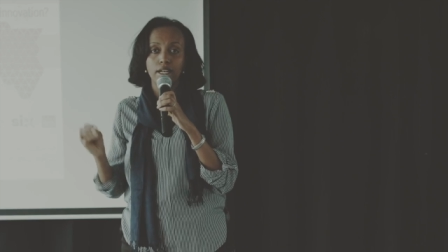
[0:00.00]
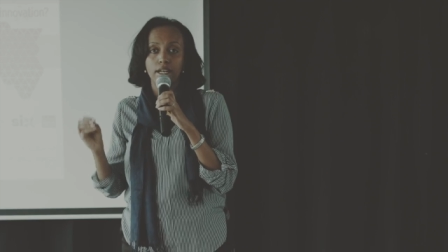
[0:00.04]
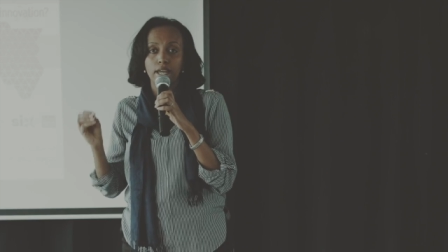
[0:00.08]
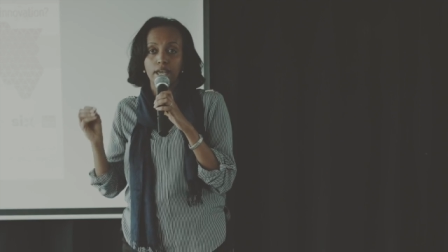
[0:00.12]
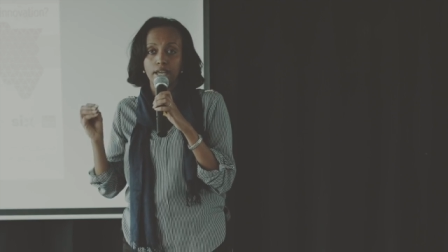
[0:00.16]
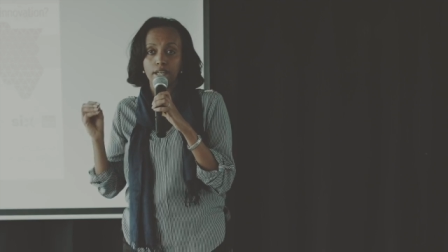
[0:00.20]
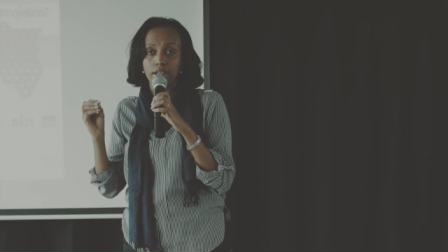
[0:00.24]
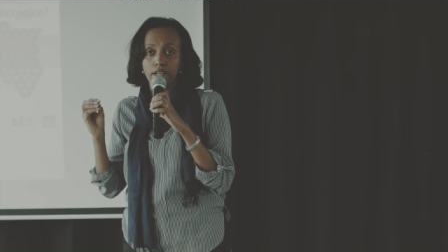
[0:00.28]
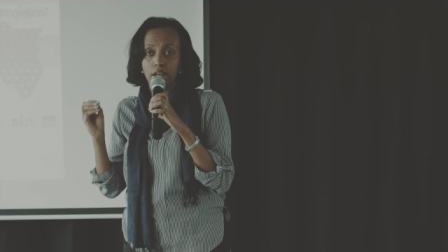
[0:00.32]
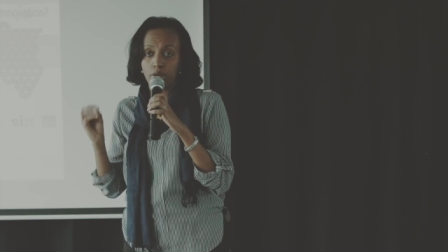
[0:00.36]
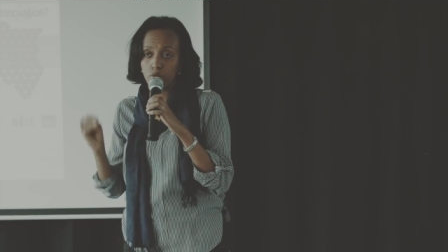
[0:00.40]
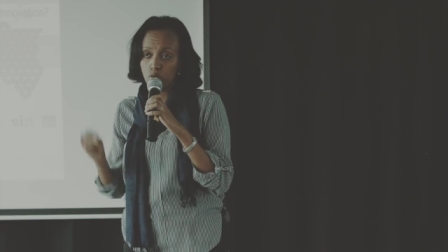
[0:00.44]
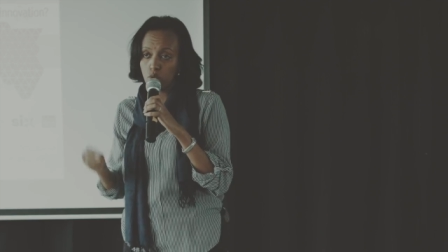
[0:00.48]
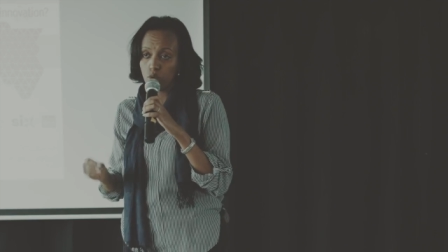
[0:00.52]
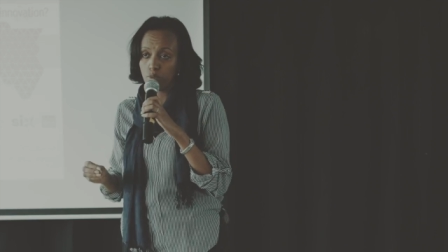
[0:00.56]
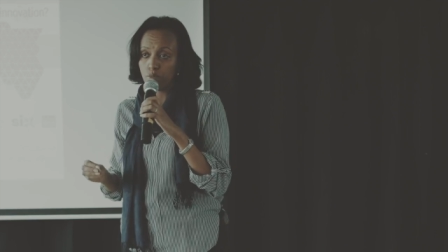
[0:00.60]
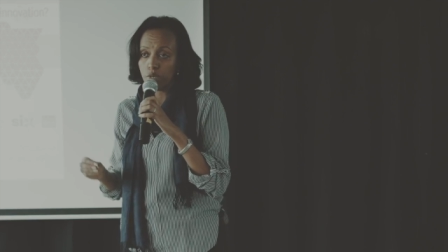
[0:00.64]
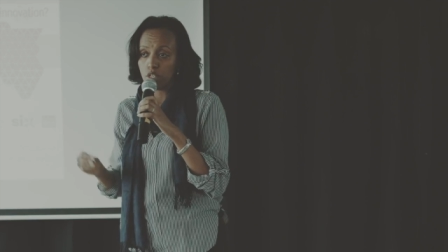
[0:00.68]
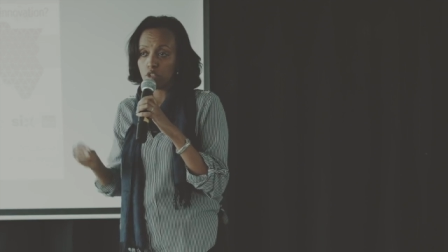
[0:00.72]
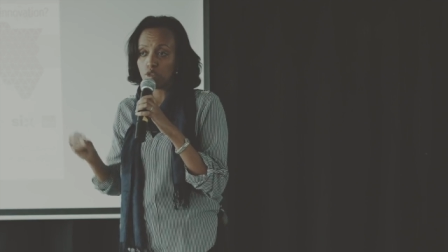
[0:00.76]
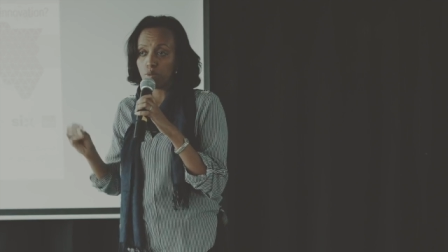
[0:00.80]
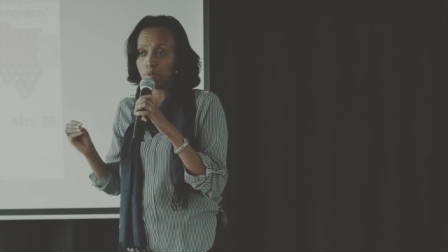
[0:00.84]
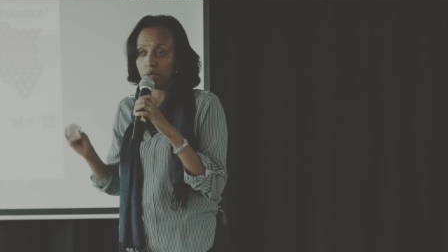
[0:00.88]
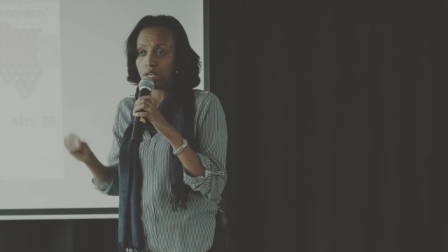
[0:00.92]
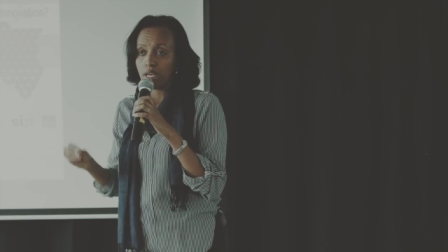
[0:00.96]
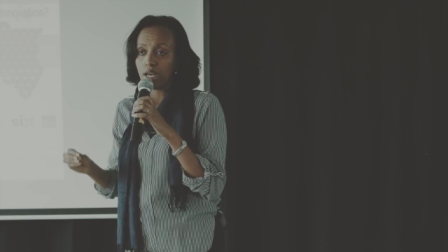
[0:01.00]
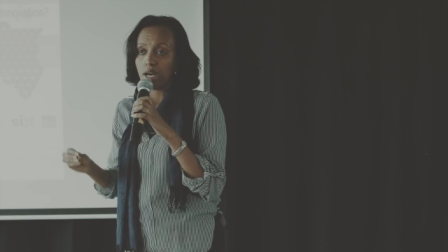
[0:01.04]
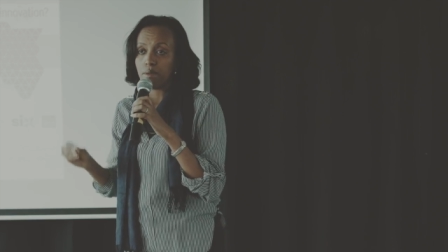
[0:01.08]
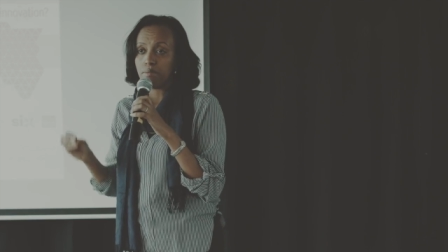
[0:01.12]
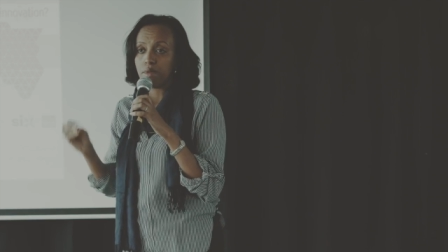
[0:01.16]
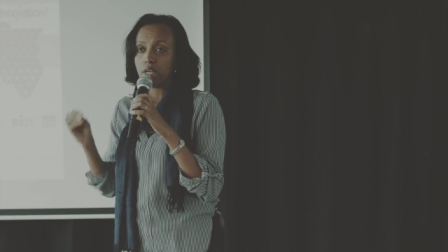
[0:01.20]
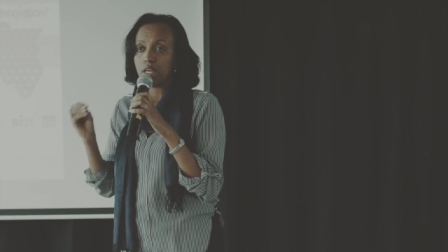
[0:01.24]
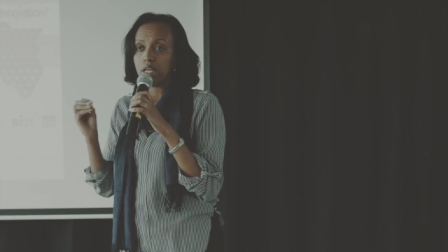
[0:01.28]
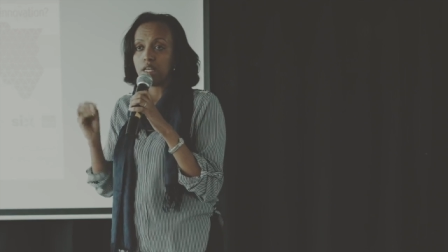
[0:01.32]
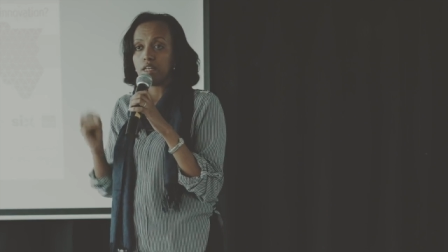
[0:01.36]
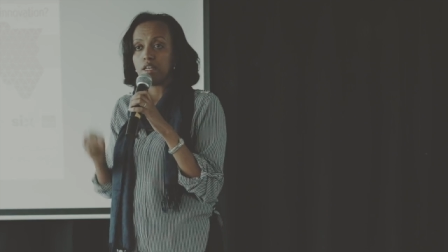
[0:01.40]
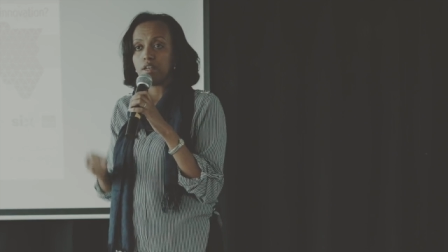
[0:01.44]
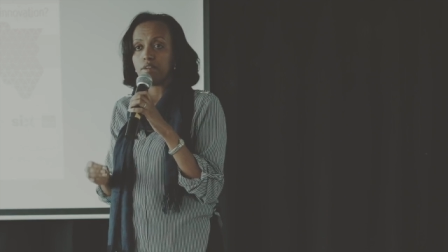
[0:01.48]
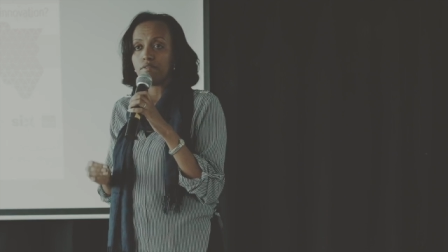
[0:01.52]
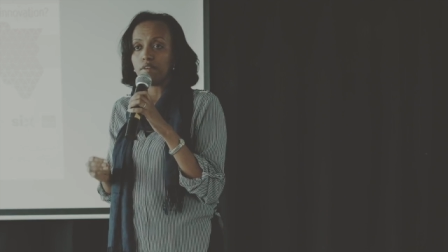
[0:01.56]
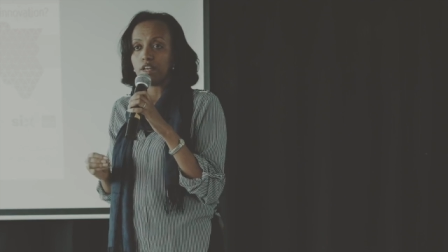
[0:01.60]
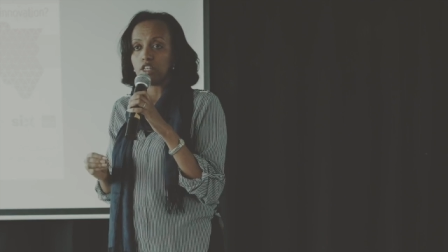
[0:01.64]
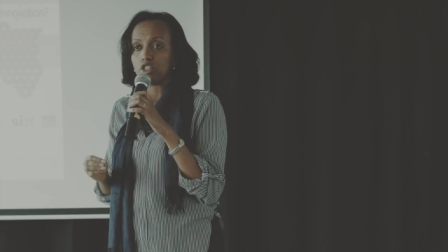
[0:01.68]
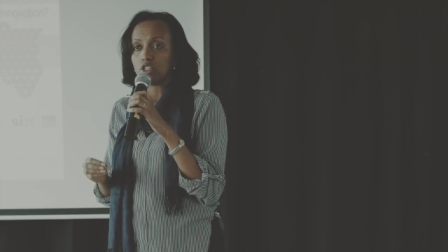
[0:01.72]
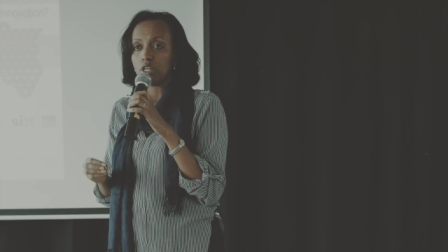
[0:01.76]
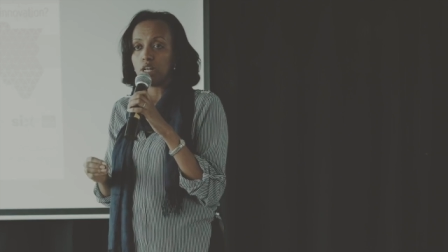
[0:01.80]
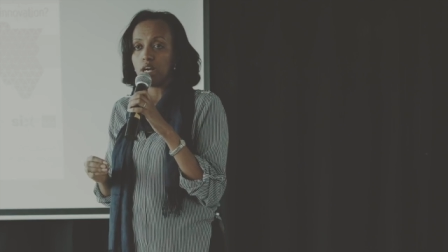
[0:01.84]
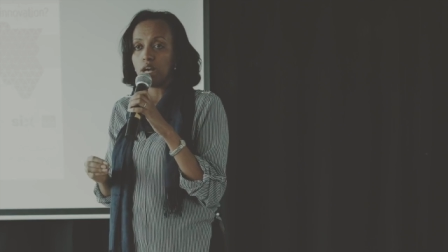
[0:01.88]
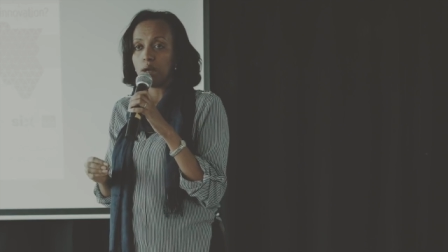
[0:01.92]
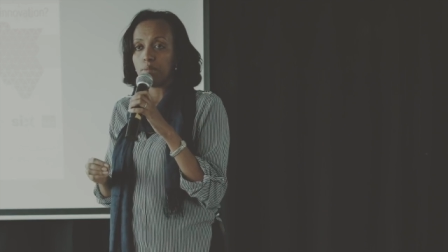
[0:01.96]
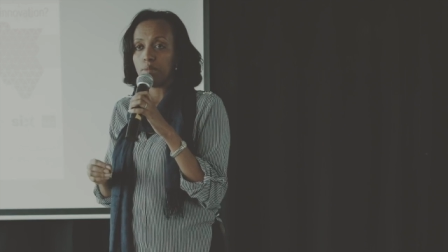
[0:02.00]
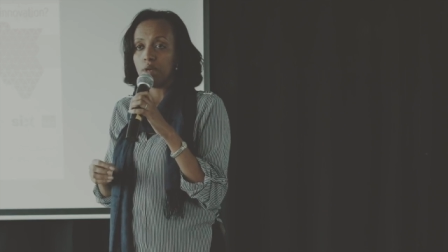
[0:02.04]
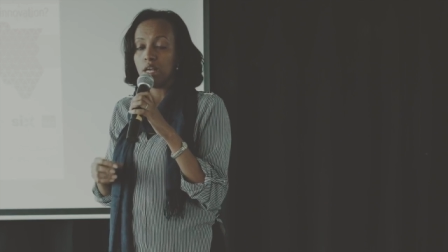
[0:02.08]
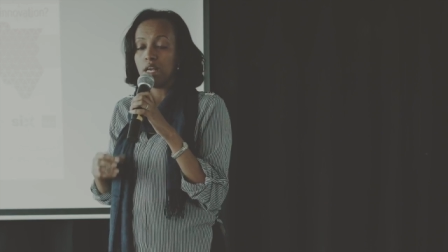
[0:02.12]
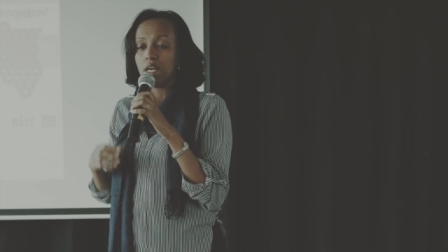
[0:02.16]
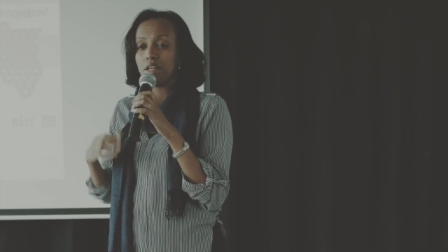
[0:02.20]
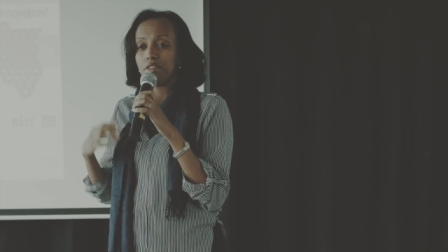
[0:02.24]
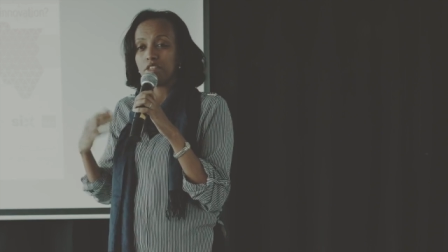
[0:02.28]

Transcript: like Nairobi to become an innovation hub,